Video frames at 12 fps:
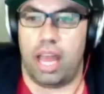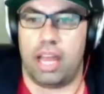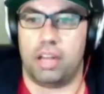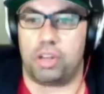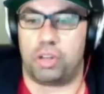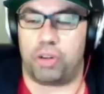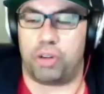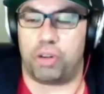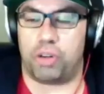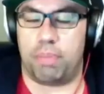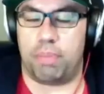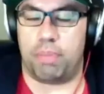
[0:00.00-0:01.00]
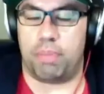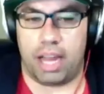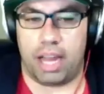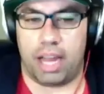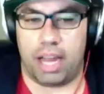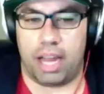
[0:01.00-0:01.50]
and trade
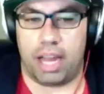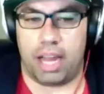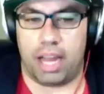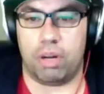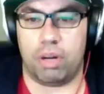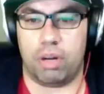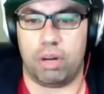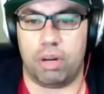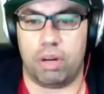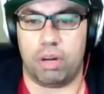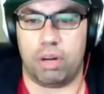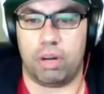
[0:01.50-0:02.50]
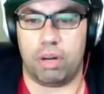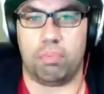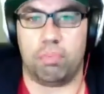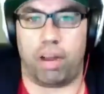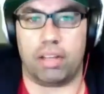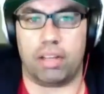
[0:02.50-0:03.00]
paperbacks, you want to point that
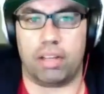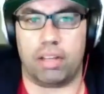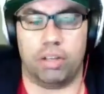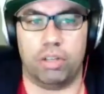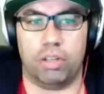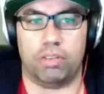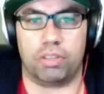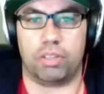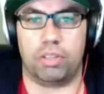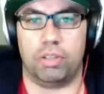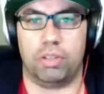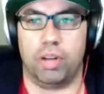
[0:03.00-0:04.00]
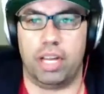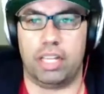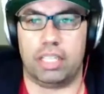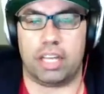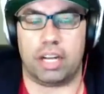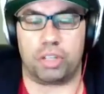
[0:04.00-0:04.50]
browser over
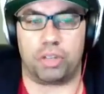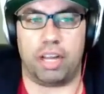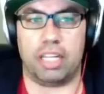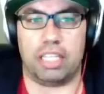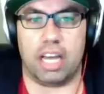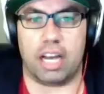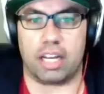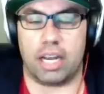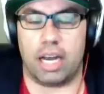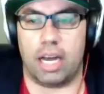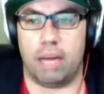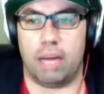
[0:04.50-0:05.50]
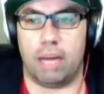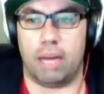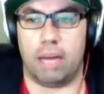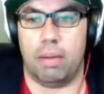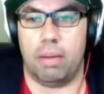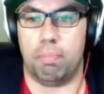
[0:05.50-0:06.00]
to
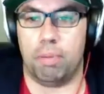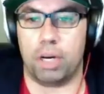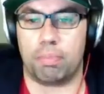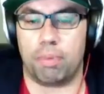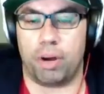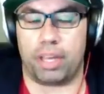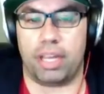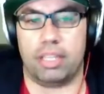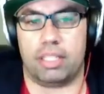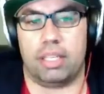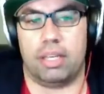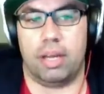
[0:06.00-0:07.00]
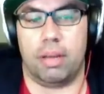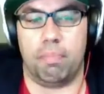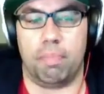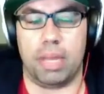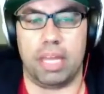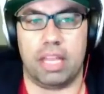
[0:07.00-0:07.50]
instocktrades.com, bookmark
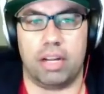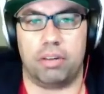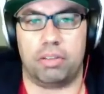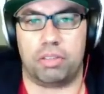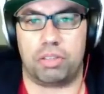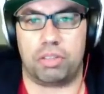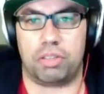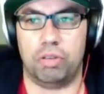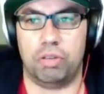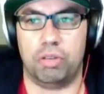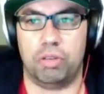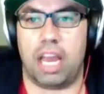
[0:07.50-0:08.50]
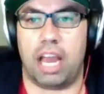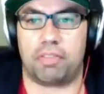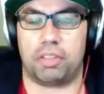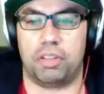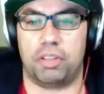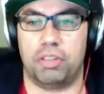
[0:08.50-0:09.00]
it, be there
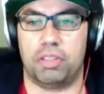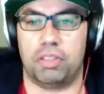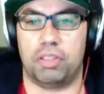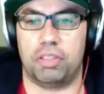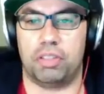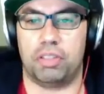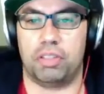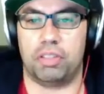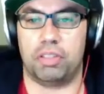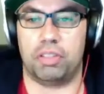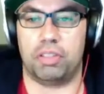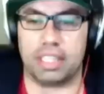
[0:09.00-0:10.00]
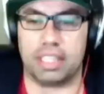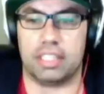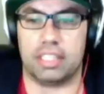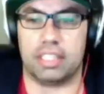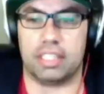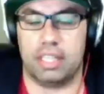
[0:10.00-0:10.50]
Tuesday afternoons for new
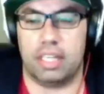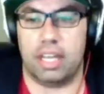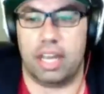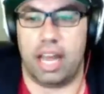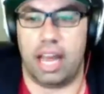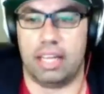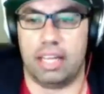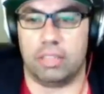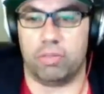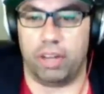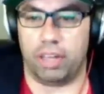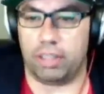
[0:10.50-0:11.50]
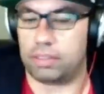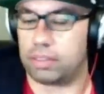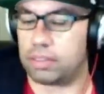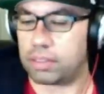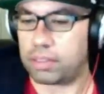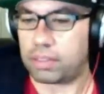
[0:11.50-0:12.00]
releases as well.